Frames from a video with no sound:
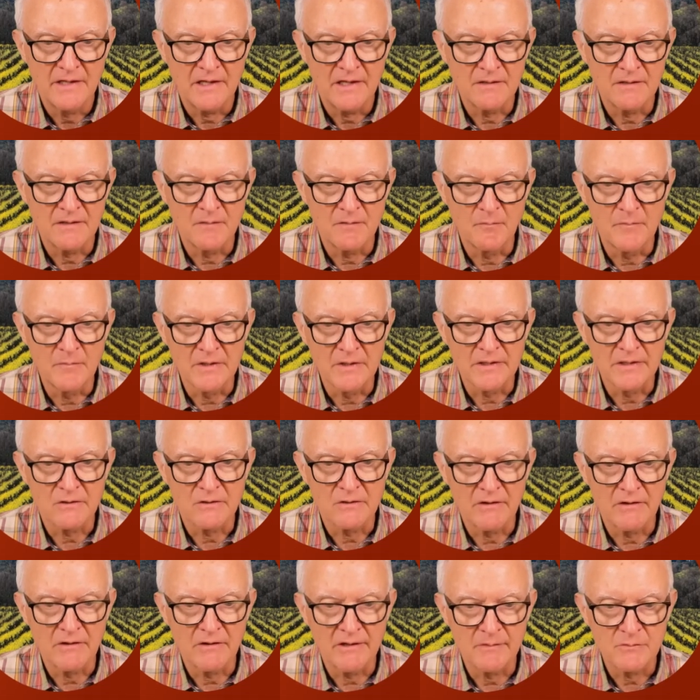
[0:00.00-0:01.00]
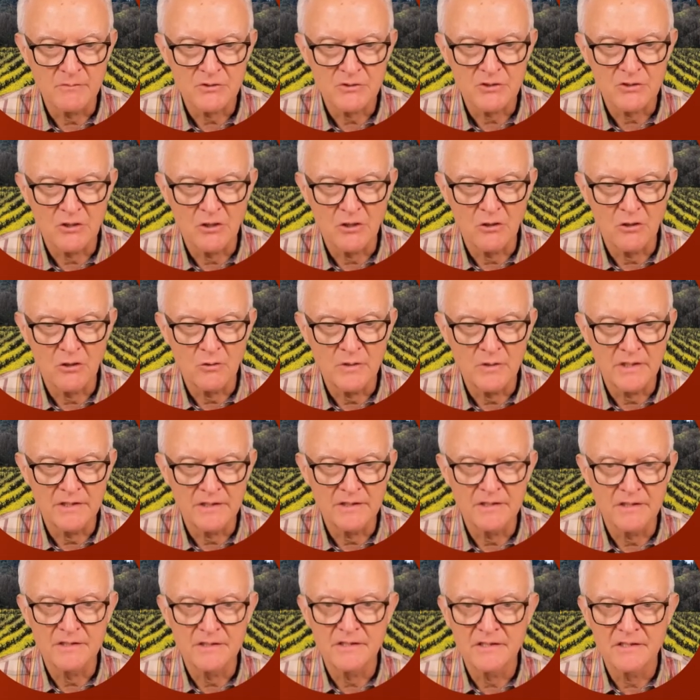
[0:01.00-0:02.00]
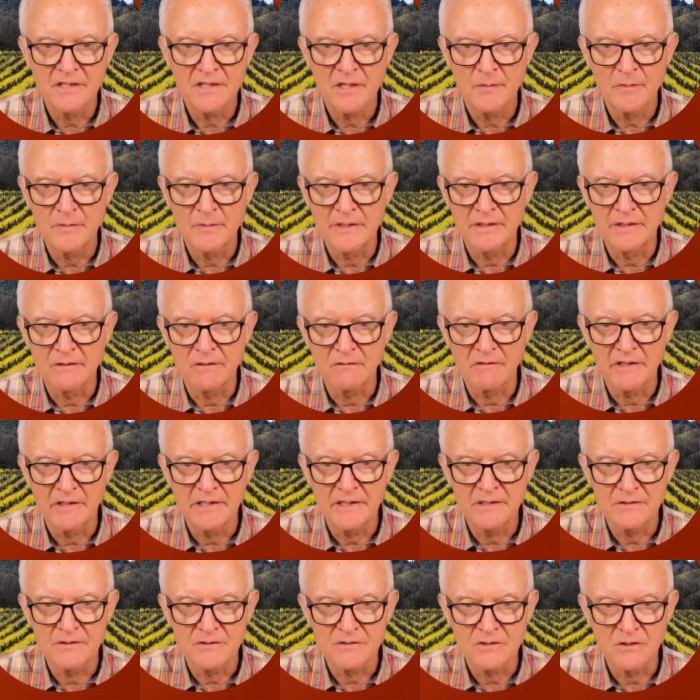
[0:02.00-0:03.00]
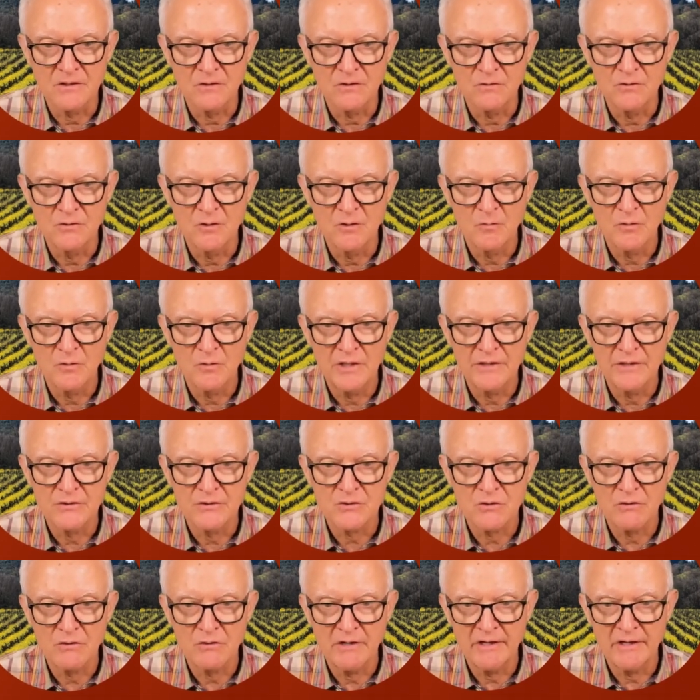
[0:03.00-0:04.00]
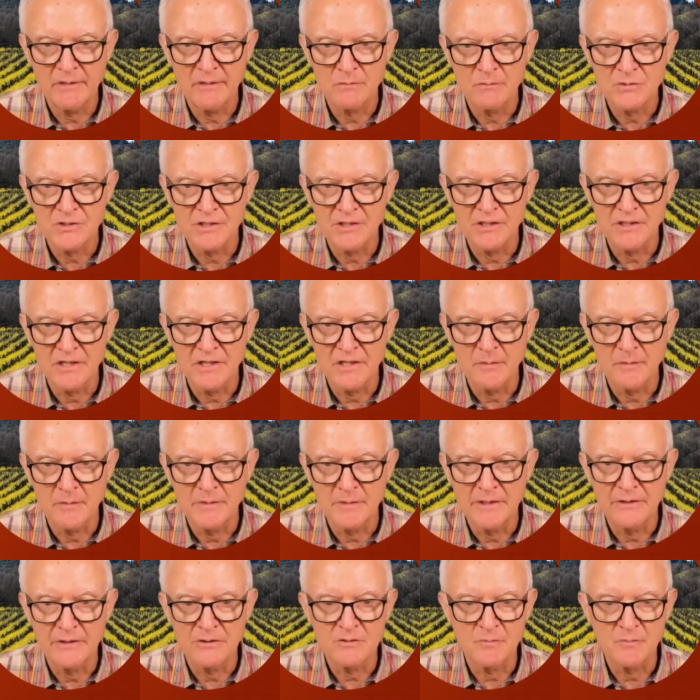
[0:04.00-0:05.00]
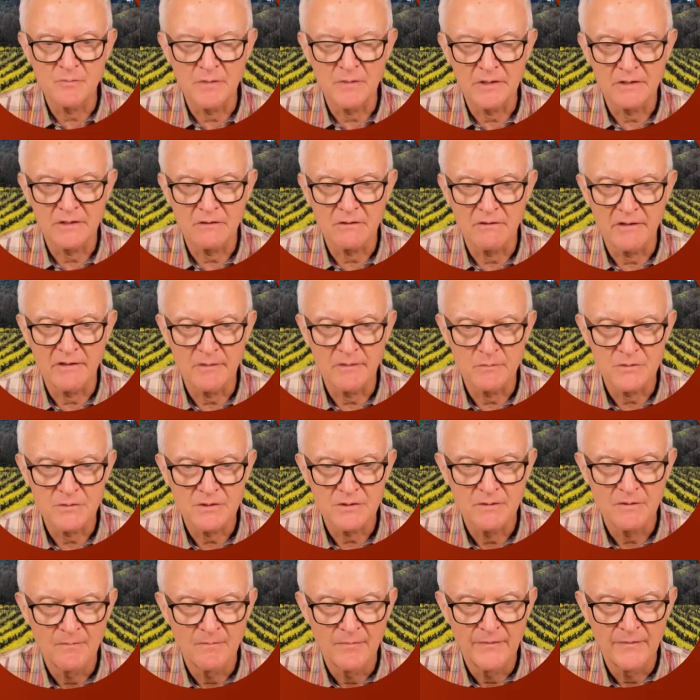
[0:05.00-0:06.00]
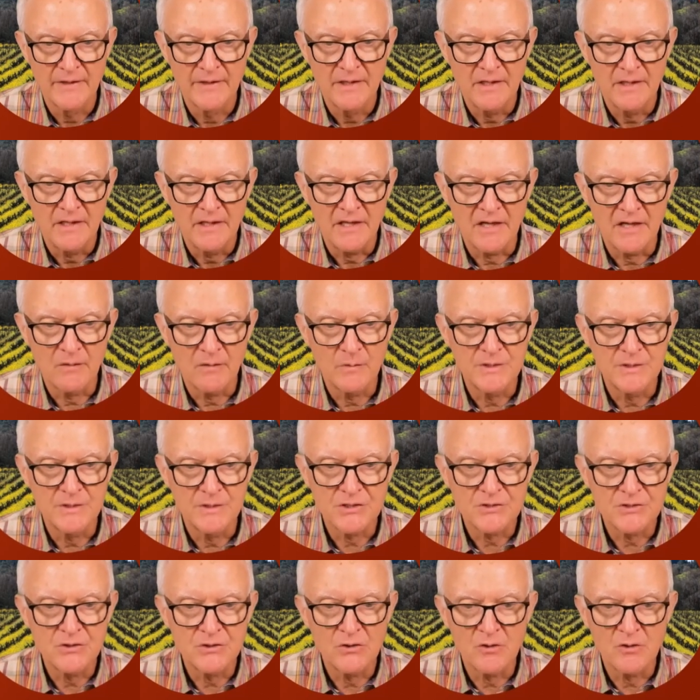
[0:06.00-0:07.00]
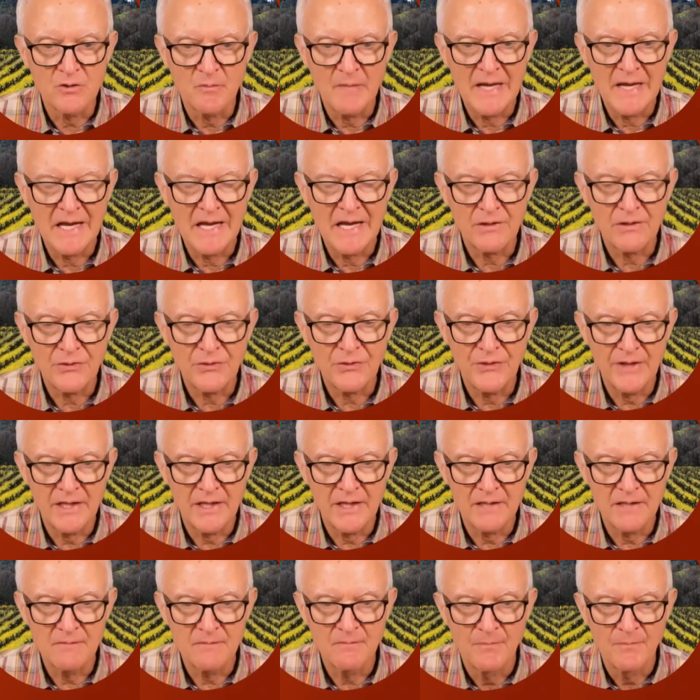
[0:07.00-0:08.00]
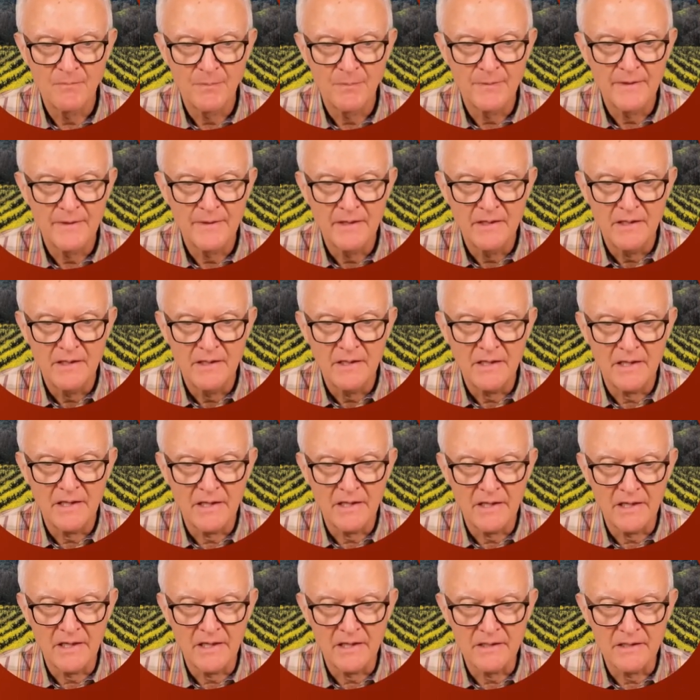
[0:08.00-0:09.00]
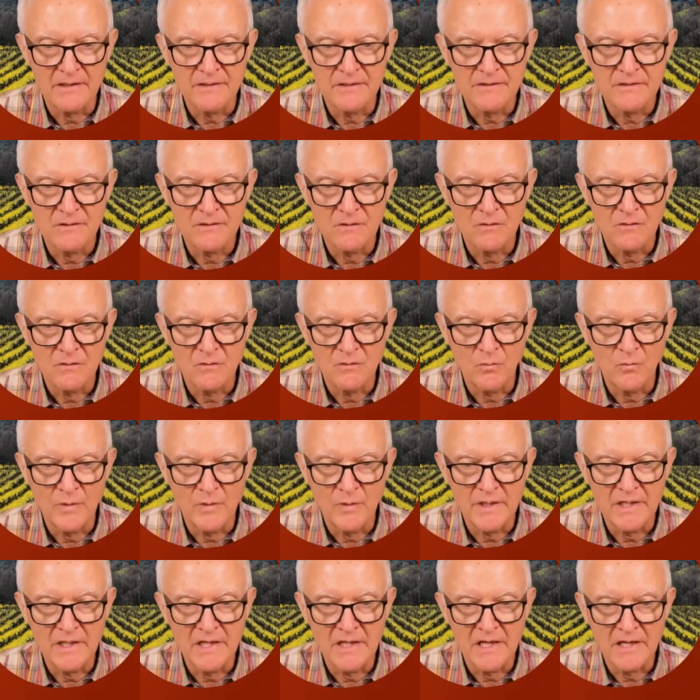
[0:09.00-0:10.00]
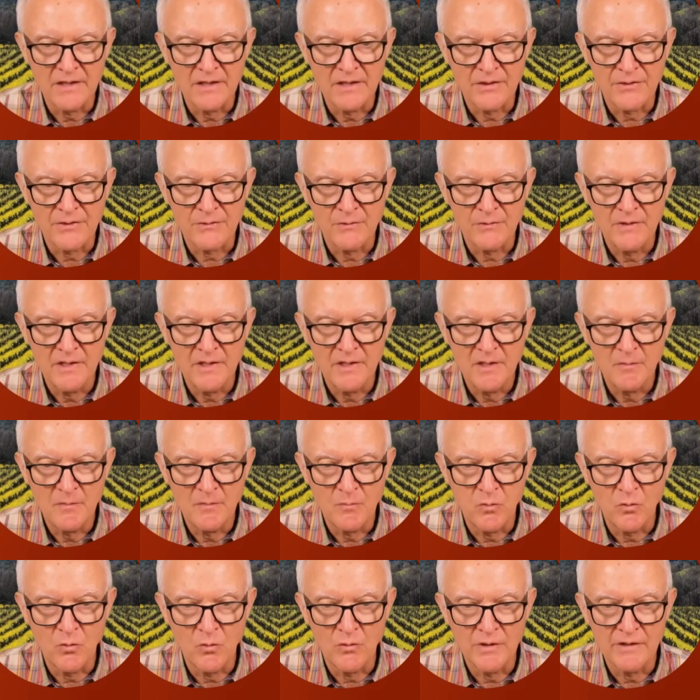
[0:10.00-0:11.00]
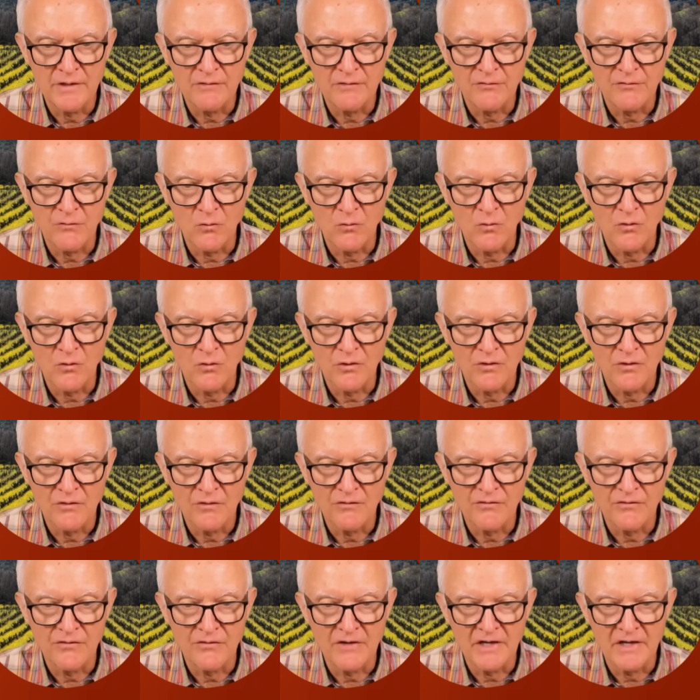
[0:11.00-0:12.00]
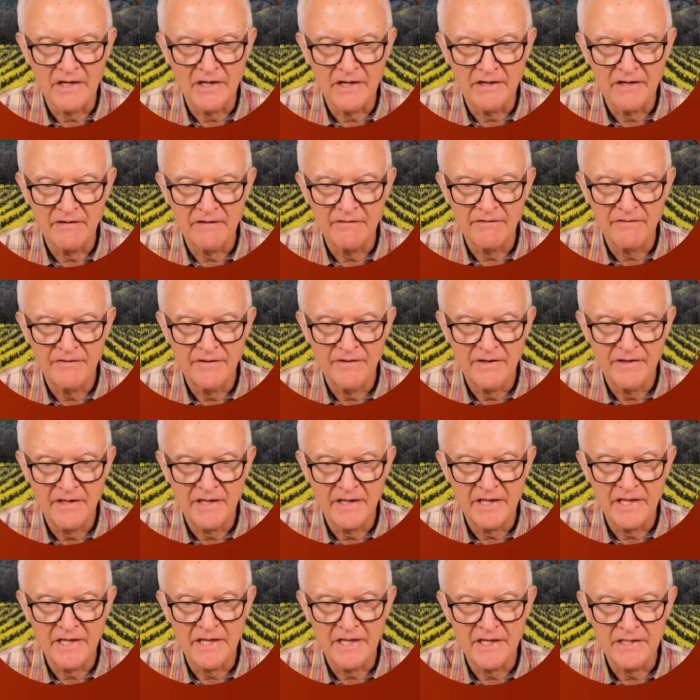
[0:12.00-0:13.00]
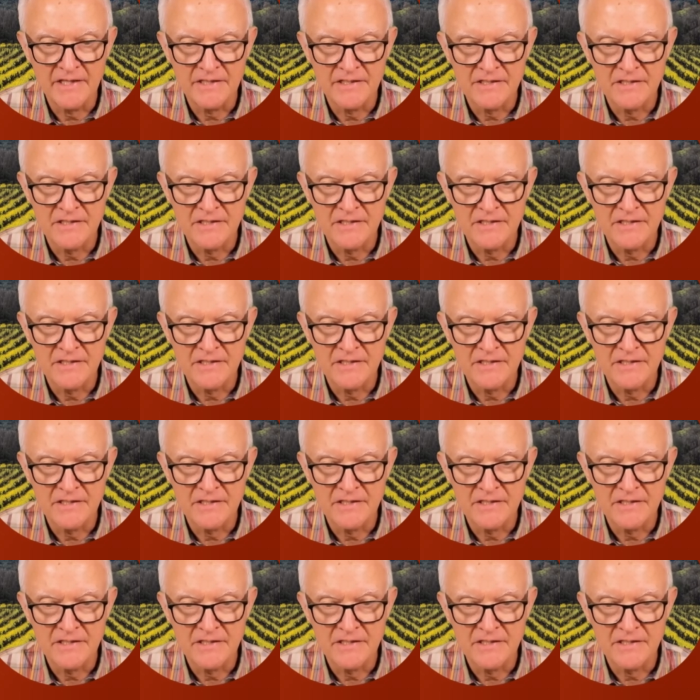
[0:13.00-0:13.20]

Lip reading: the milligrams go in the denominator, right? So numerator's grams, denominator's milligrams. And we just do the math then, and we get 3.458.